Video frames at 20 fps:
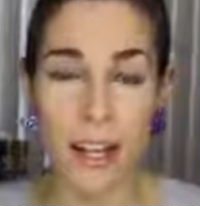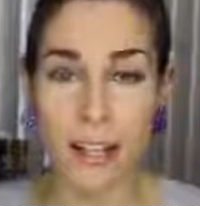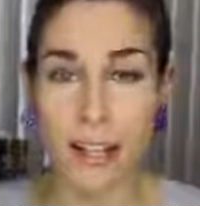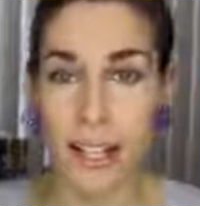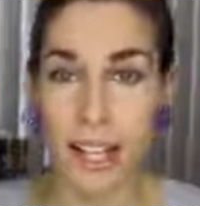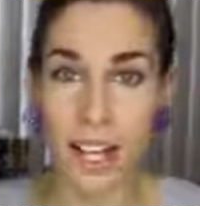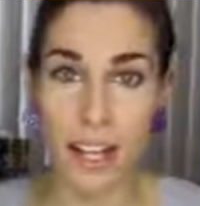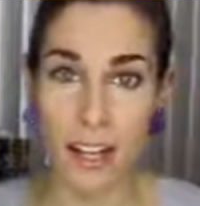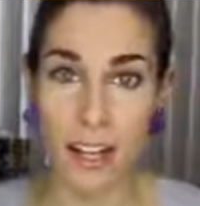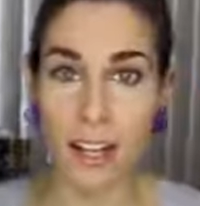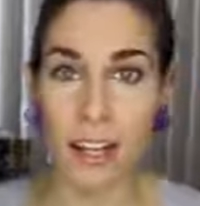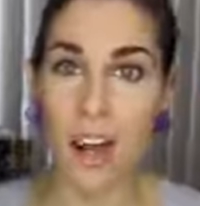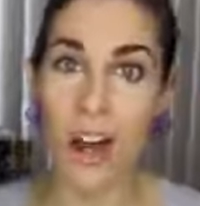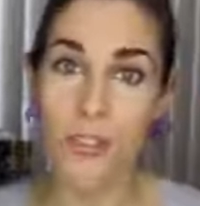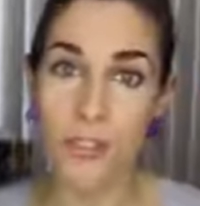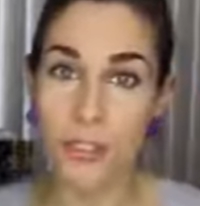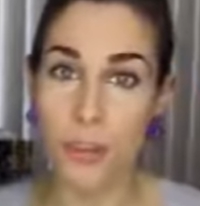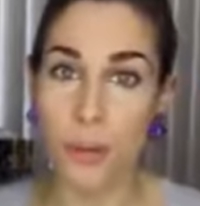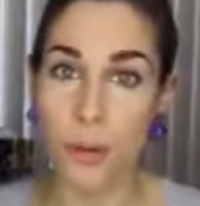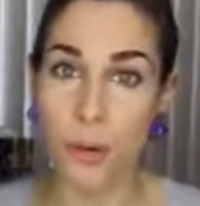a
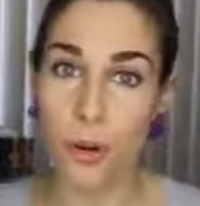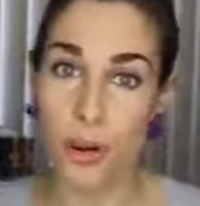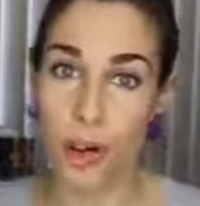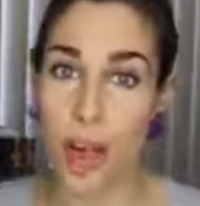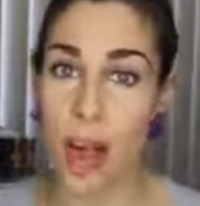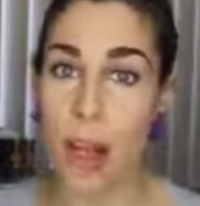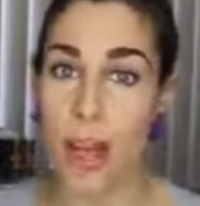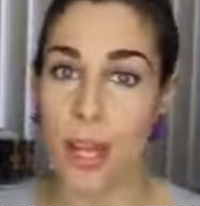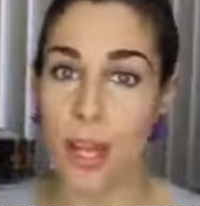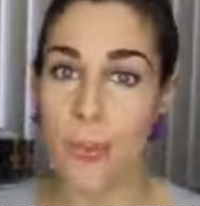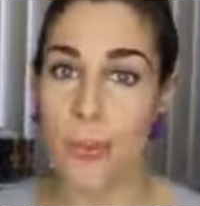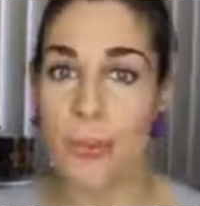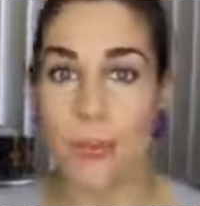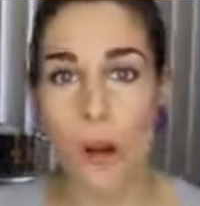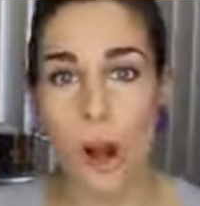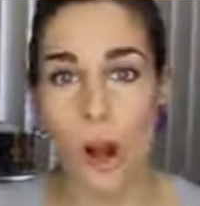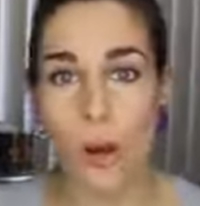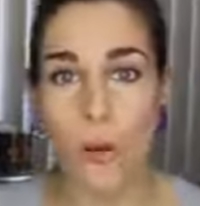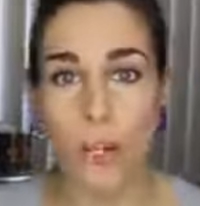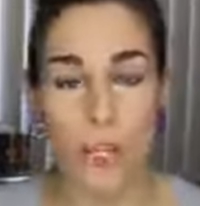comfortable cotton
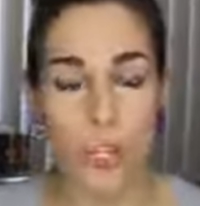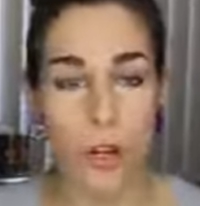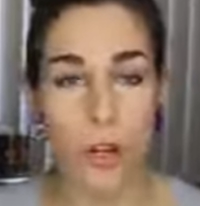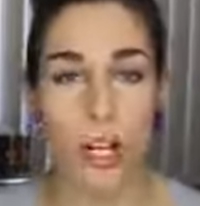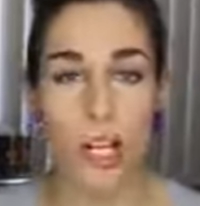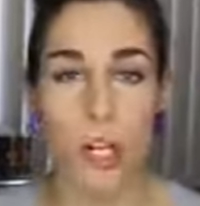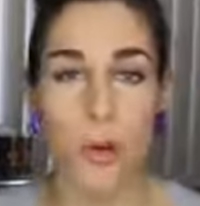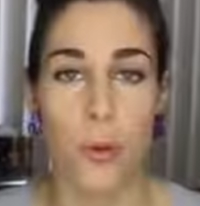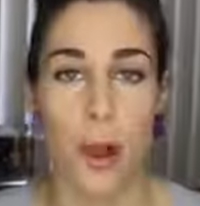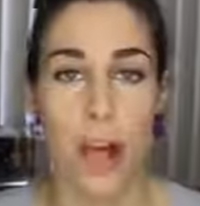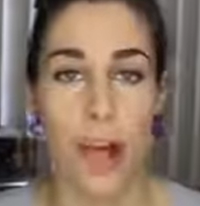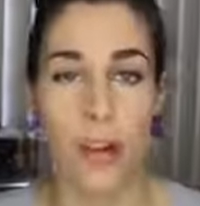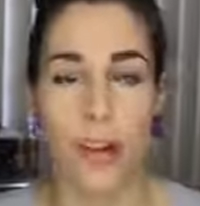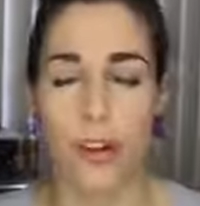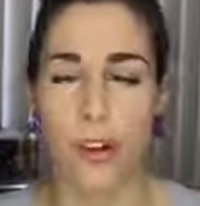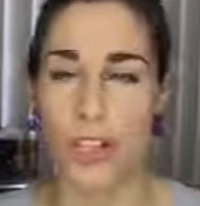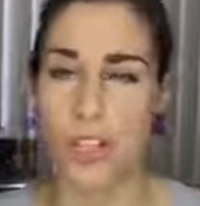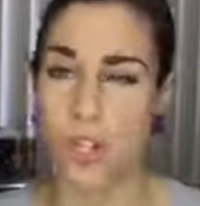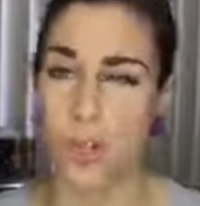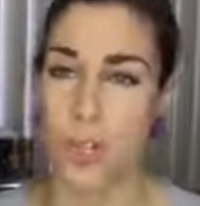bra with no underwire,
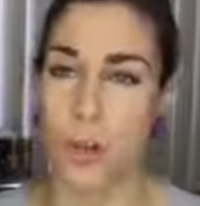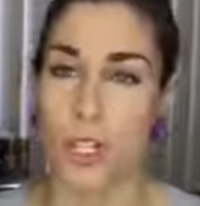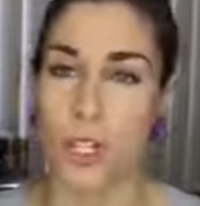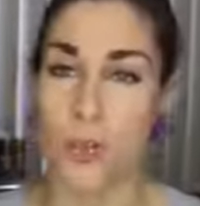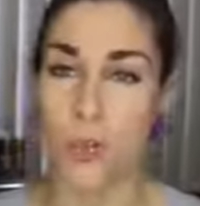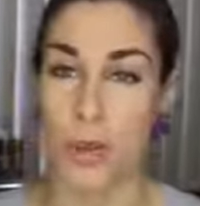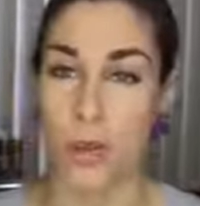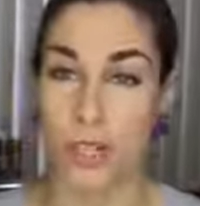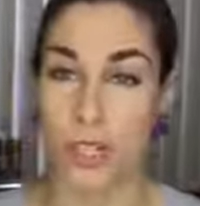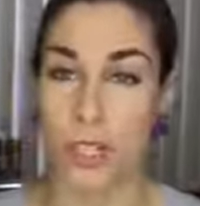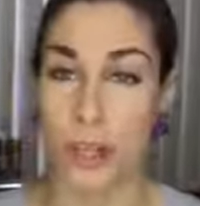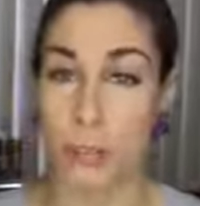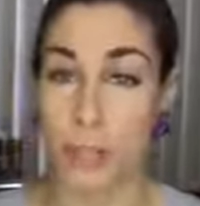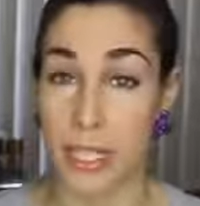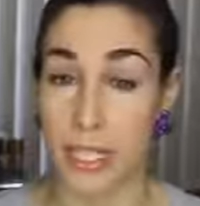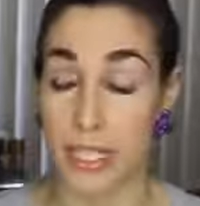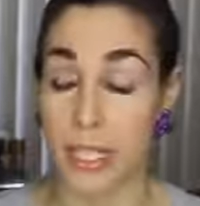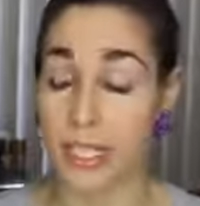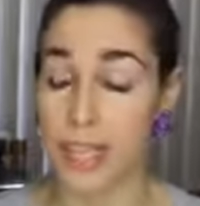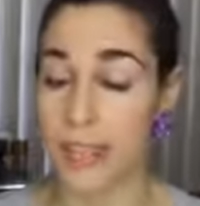or a sports bra or
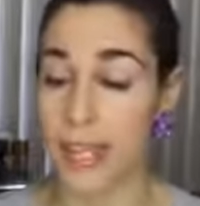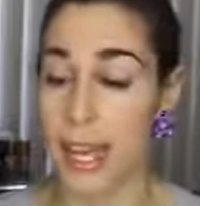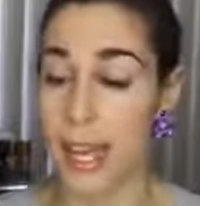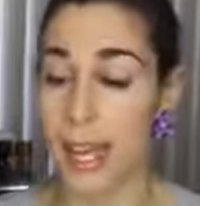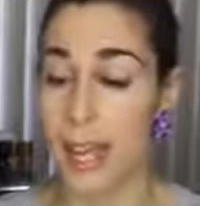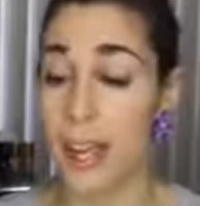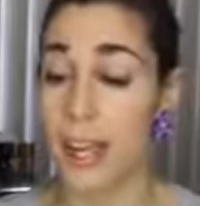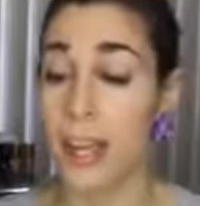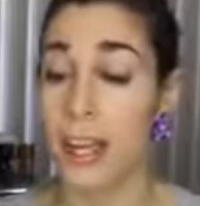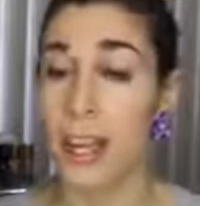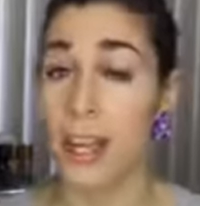something like that.